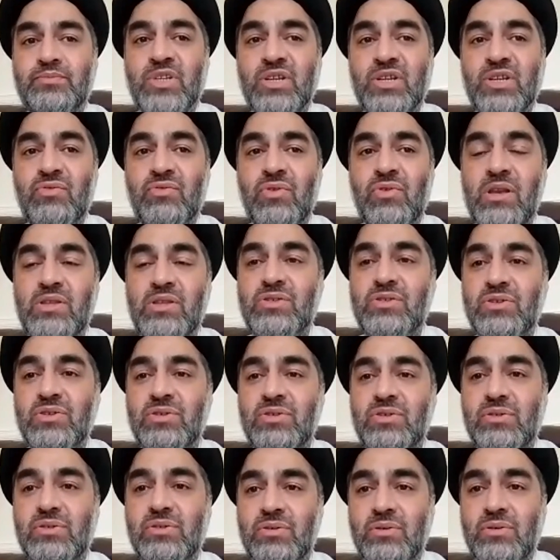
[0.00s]

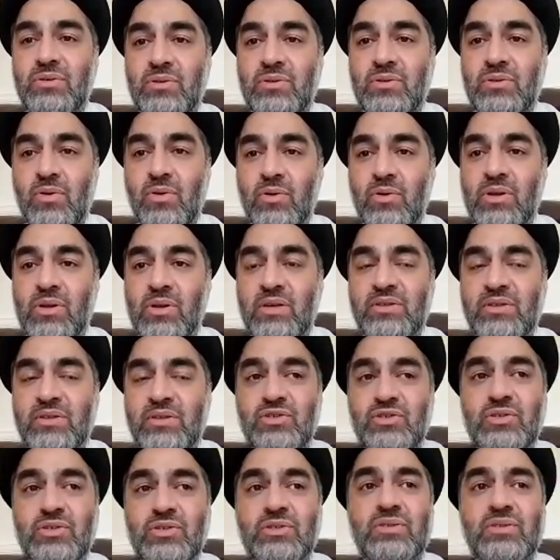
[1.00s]
religious
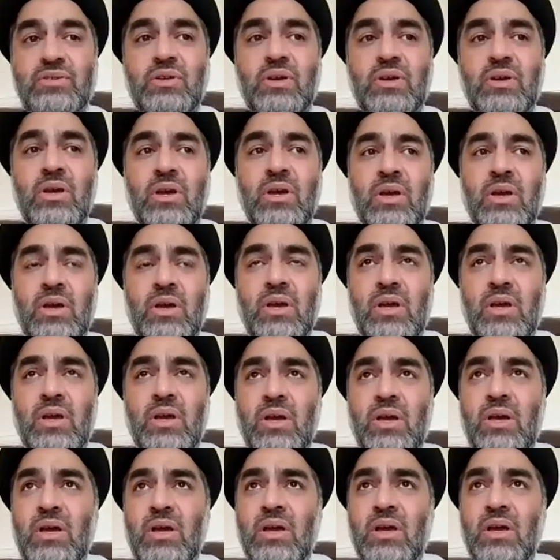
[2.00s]
organizations.
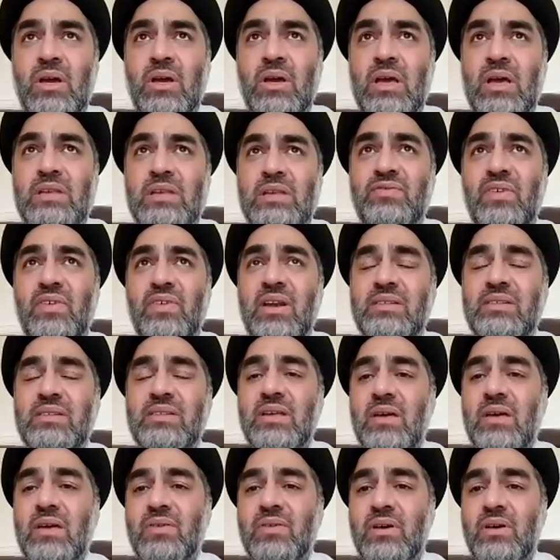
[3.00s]
As far as
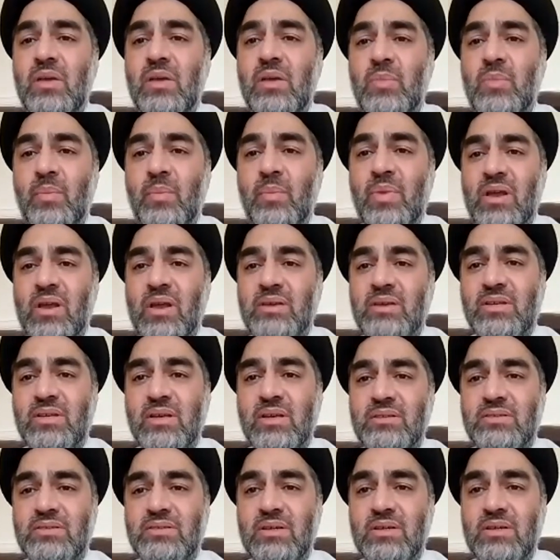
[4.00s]
our Imam Bargahs are
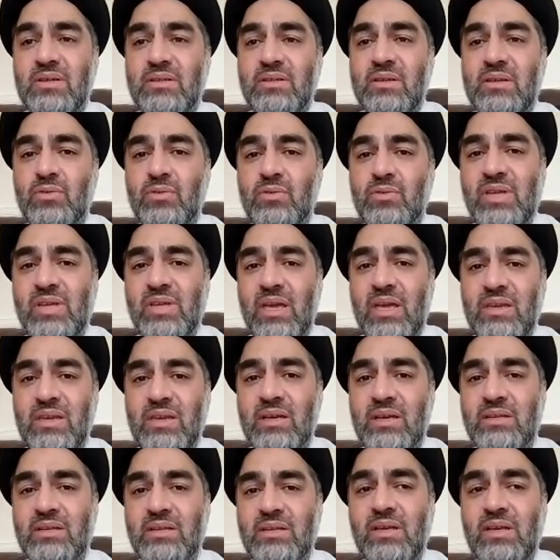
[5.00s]
concerned, the
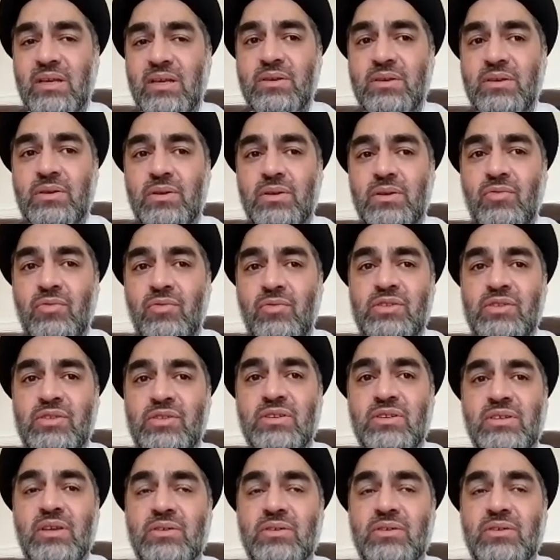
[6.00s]
Husainiyas and
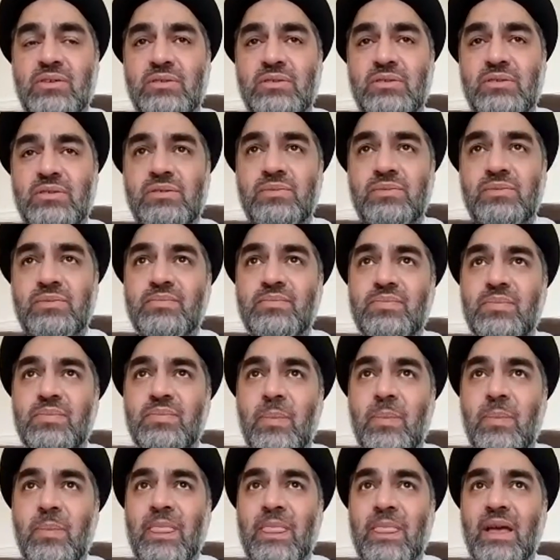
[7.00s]
religious centers,
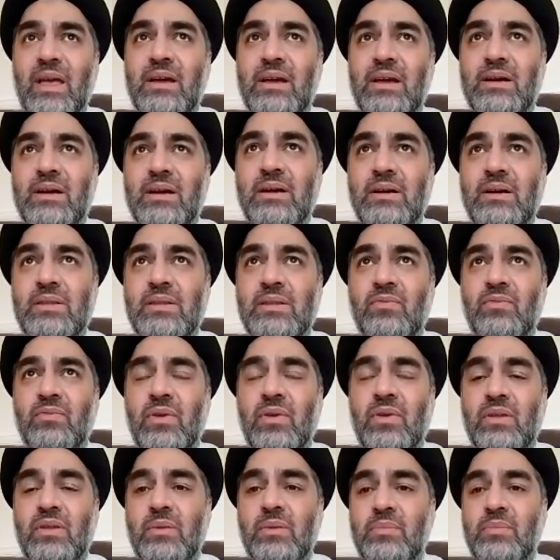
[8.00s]

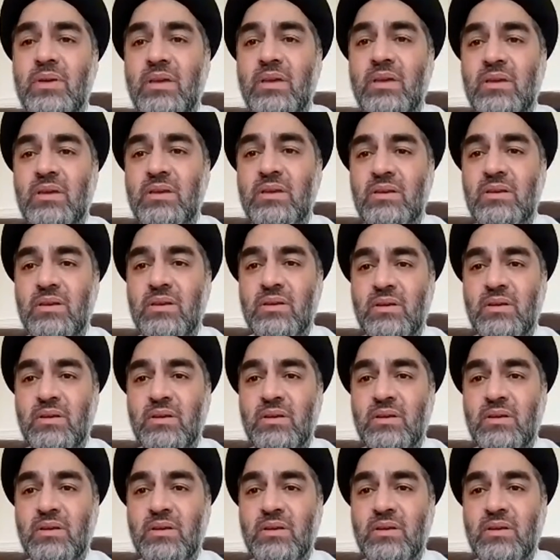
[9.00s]
one of the main